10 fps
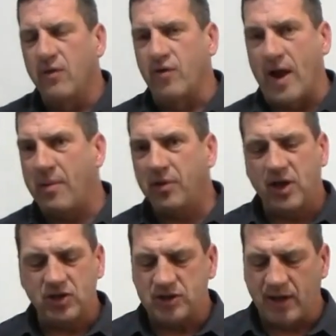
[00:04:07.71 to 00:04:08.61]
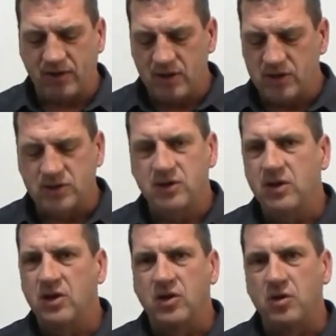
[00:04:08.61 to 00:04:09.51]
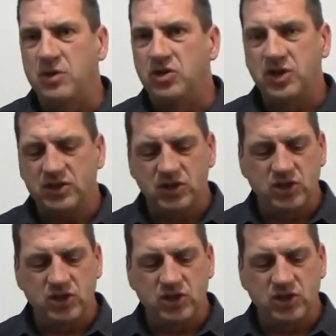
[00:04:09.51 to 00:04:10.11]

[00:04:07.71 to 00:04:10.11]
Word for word: For an application like this, you'd be just